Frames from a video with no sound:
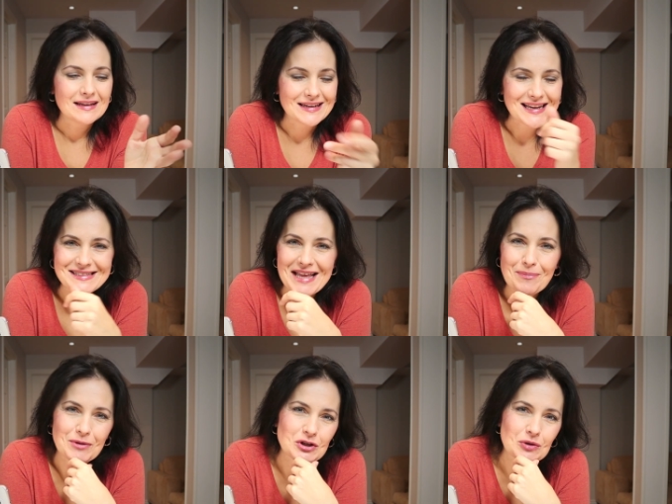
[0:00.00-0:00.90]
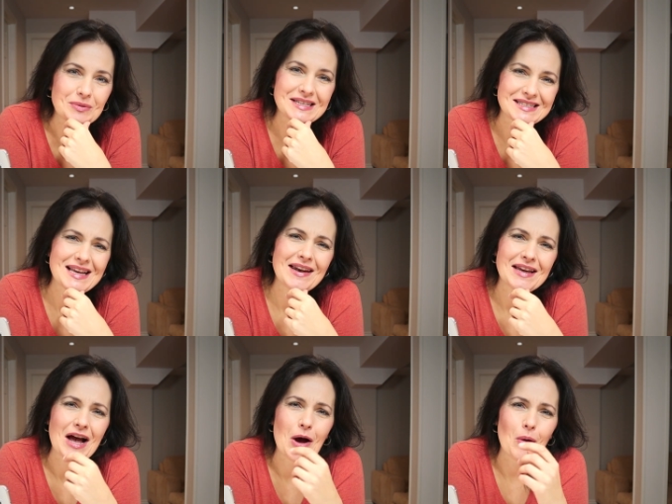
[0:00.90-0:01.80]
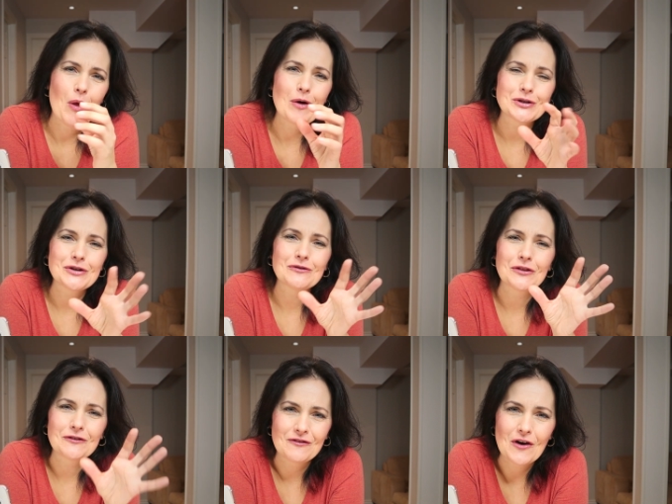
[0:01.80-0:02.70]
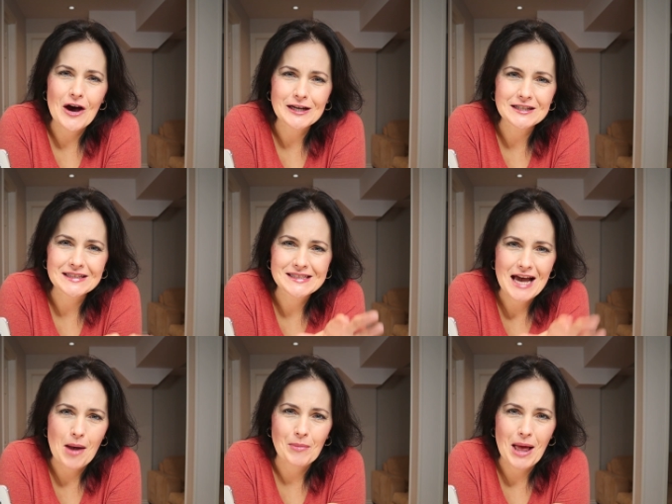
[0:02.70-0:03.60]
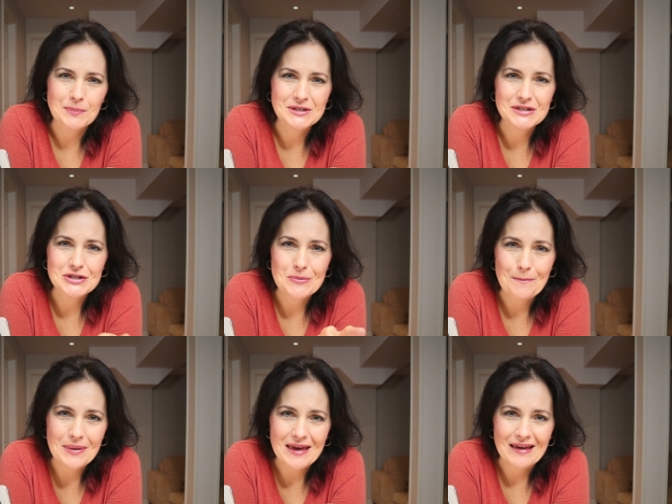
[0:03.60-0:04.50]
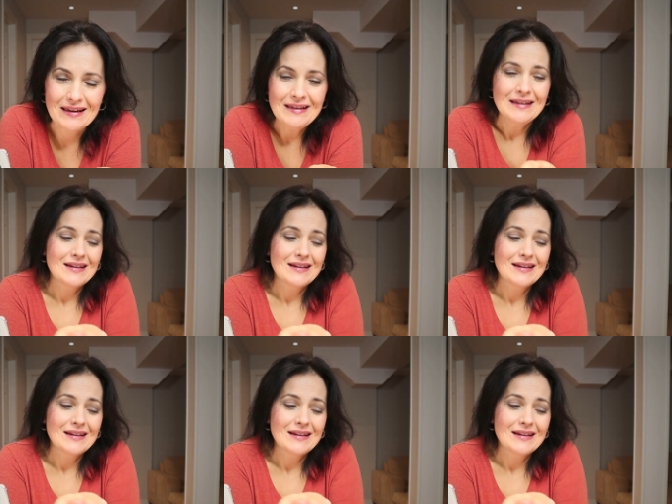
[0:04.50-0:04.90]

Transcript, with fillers: Next step, you should be deciding how long do you want the final time-lapse to be.